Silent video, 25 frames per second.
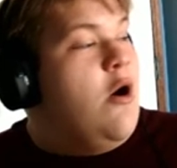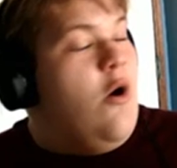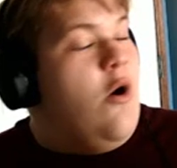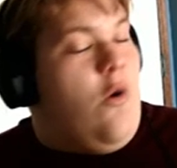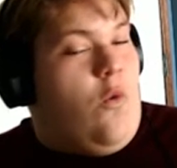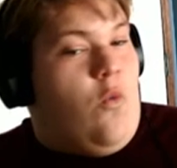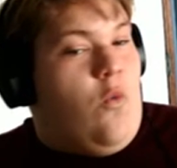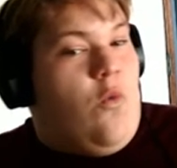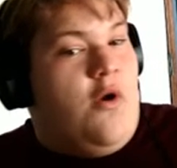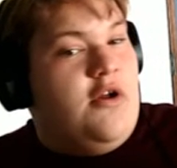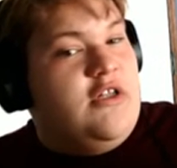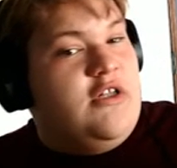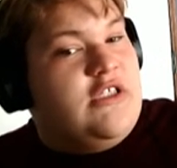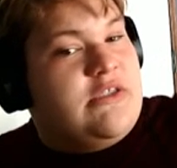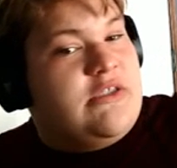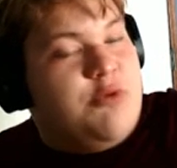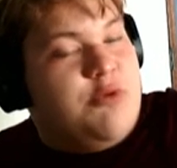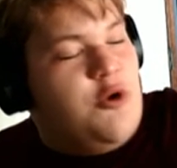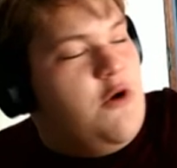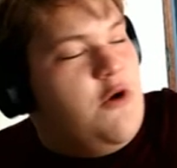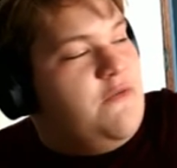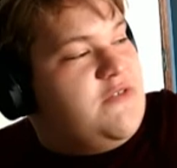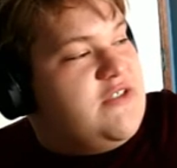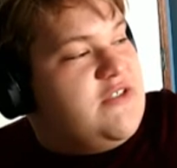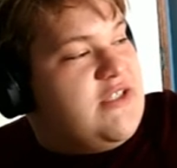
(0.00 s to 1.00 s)
one's
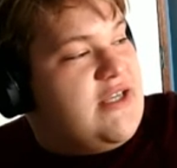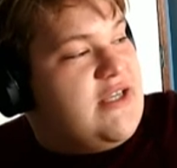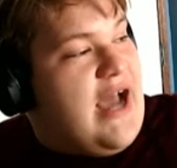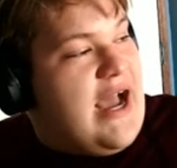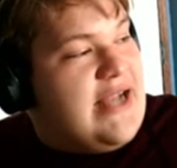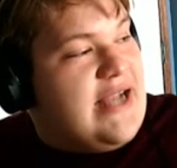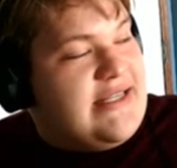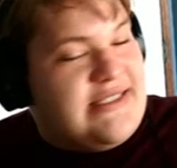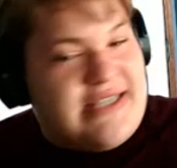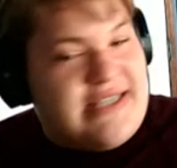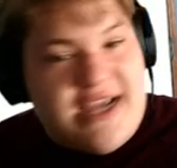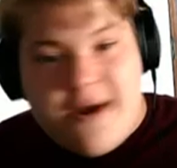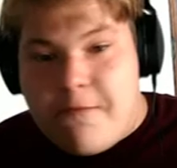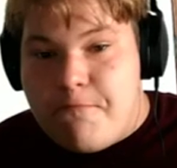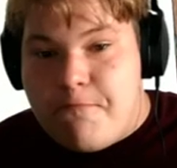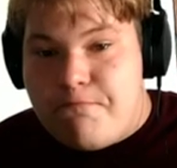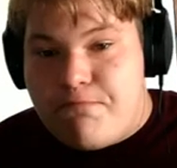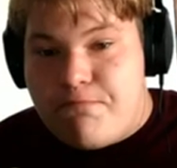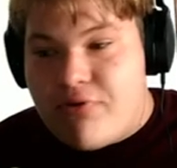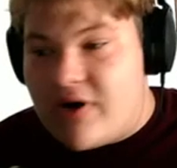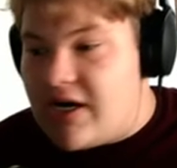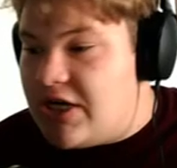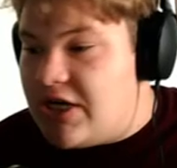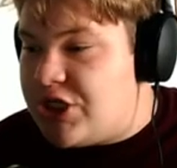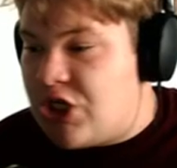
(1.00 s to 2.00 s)
moved to goddamn
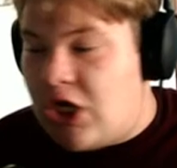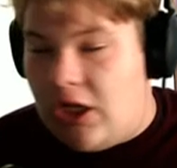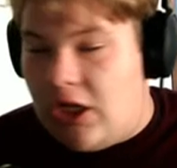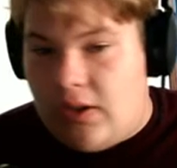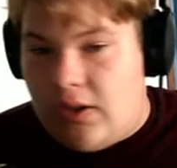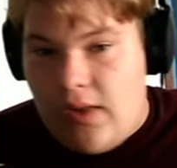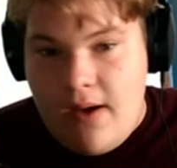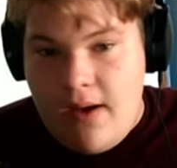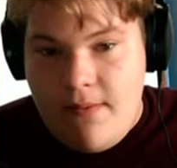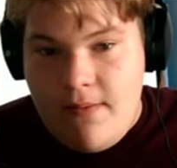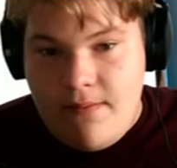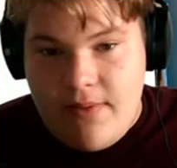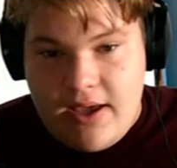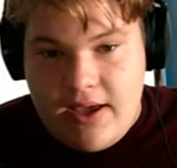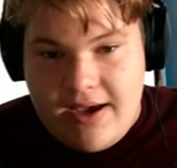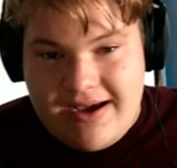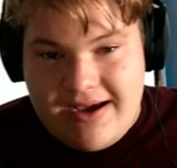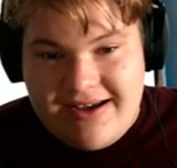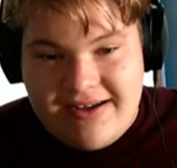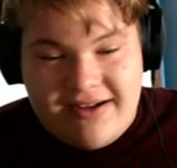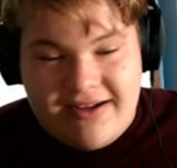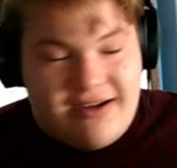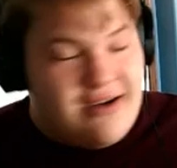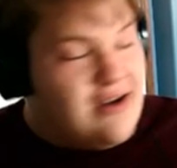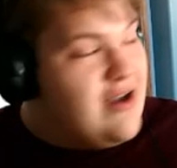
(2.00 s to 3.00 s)
British
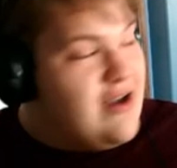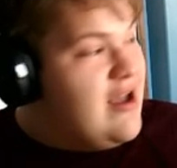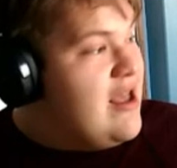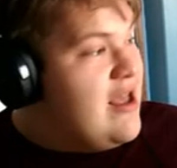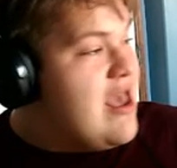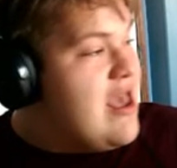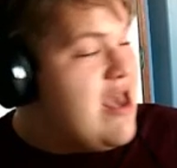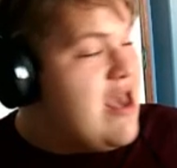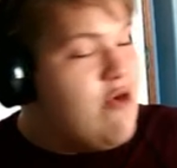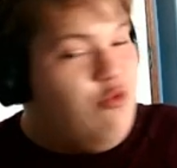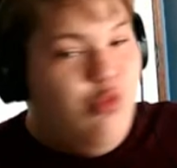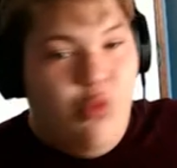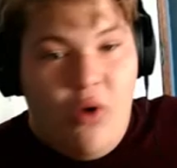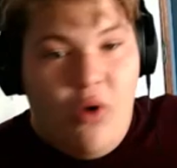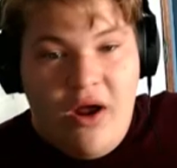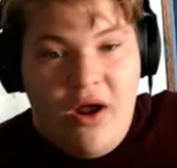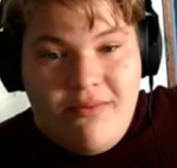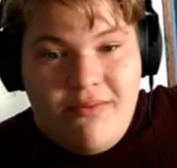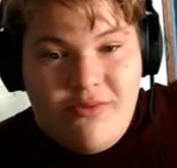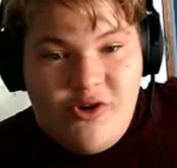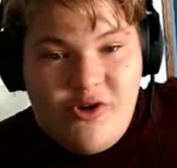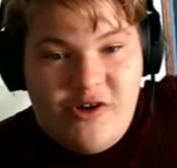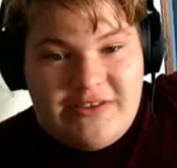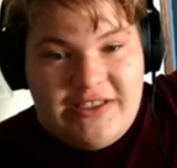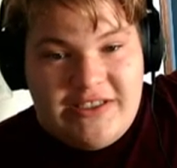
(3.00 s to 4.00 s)
Columbia, and one
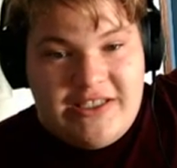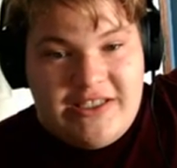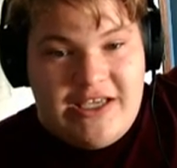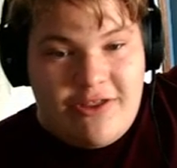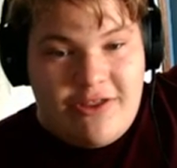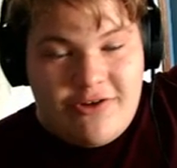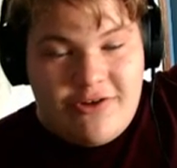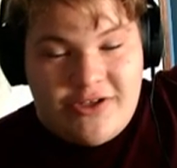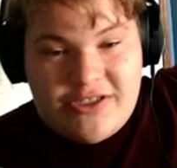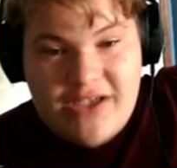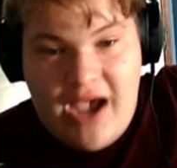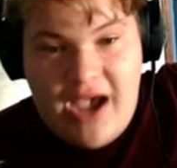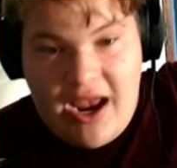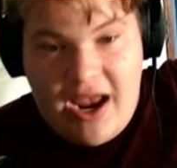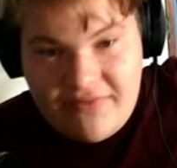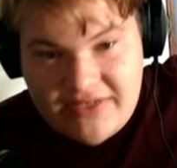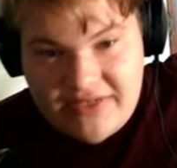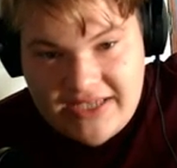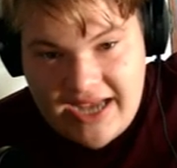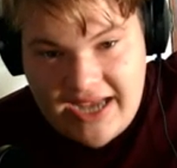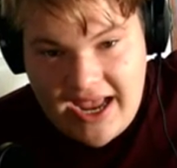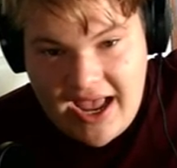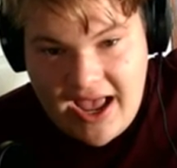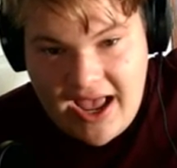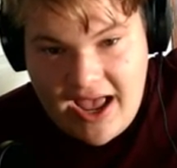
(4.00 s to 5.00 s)
moved to the other side of
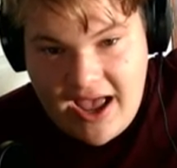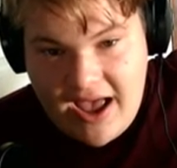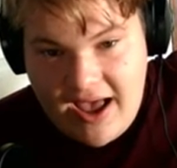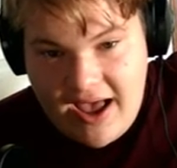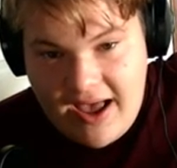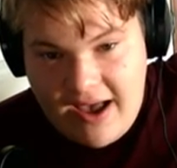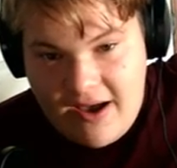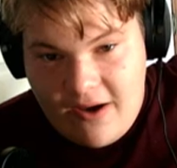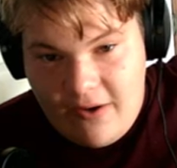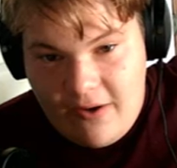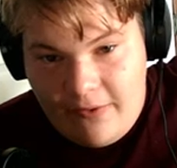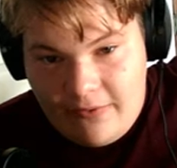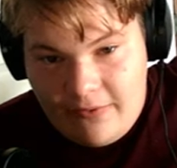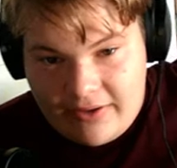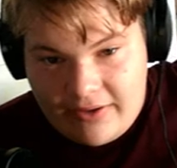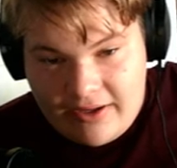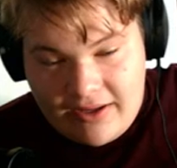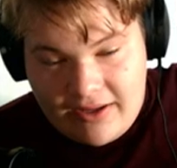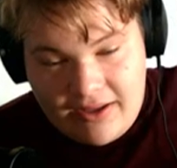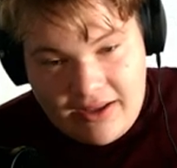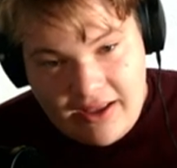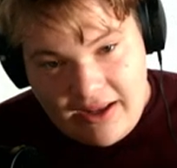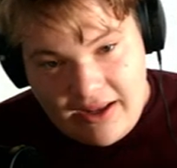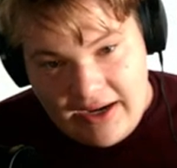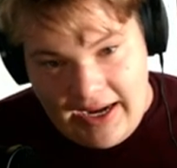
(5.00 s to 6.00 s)
town.
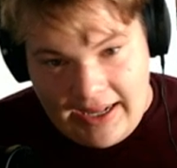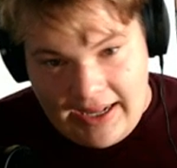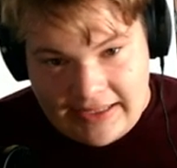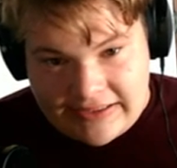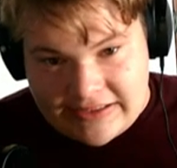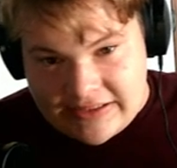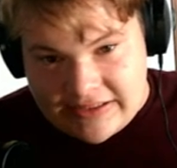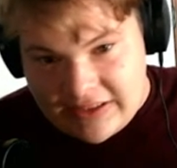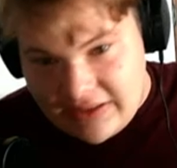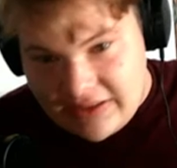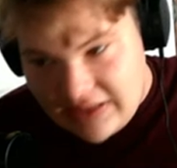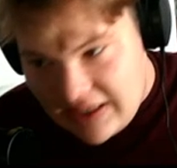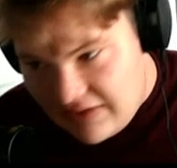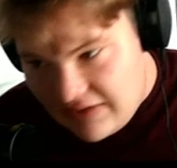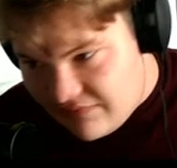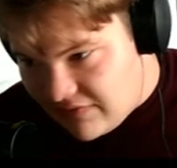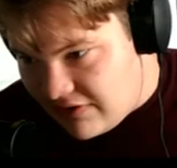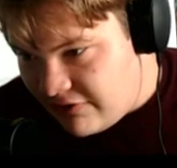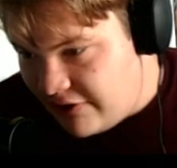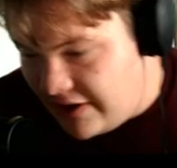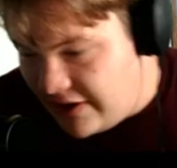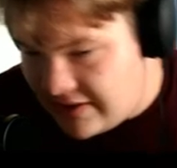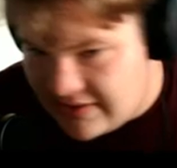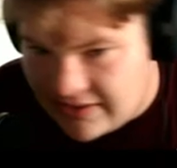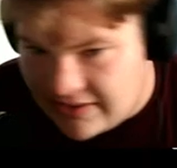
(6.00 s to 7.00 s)
And I still live in
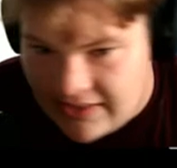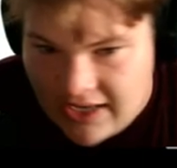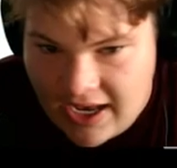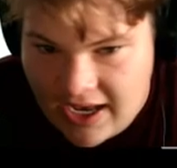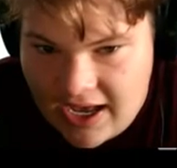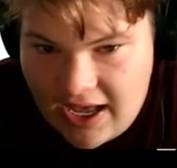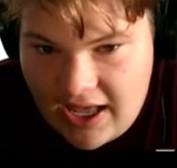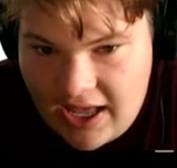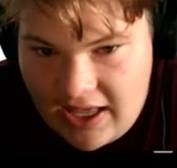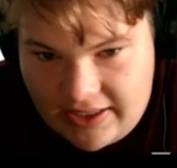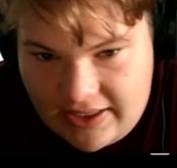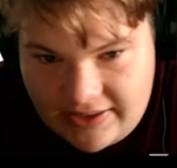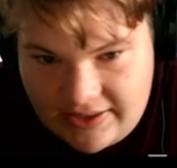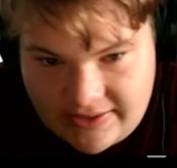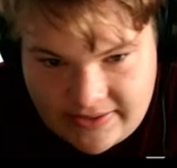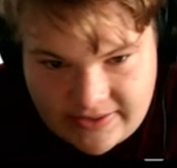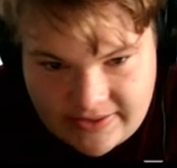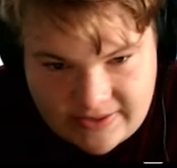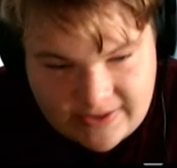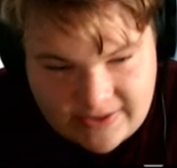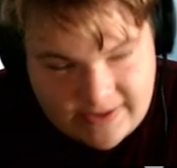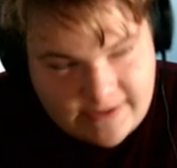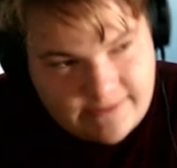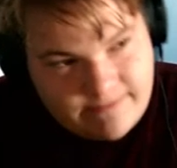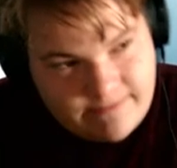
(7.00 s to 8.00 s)
Crescent
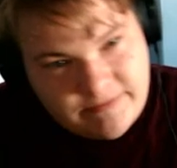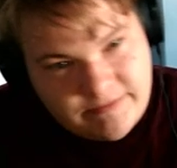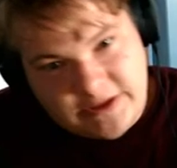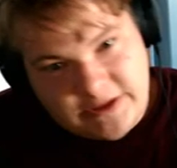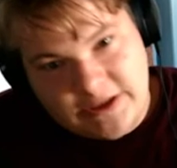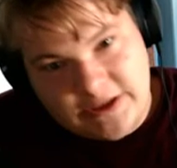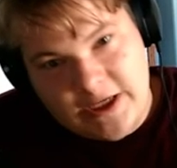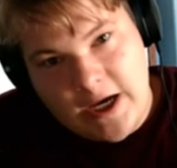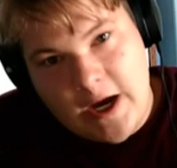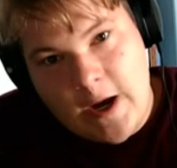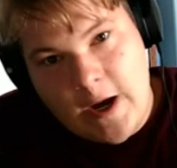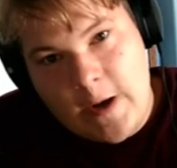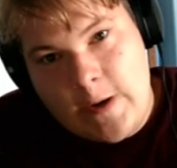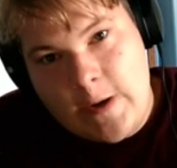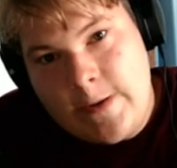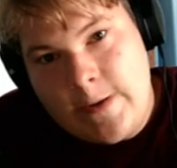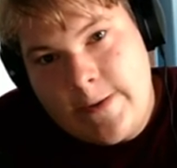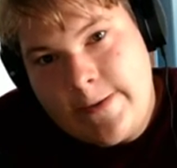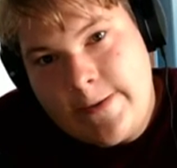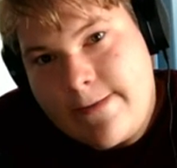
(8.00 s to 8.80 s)
Heights. So,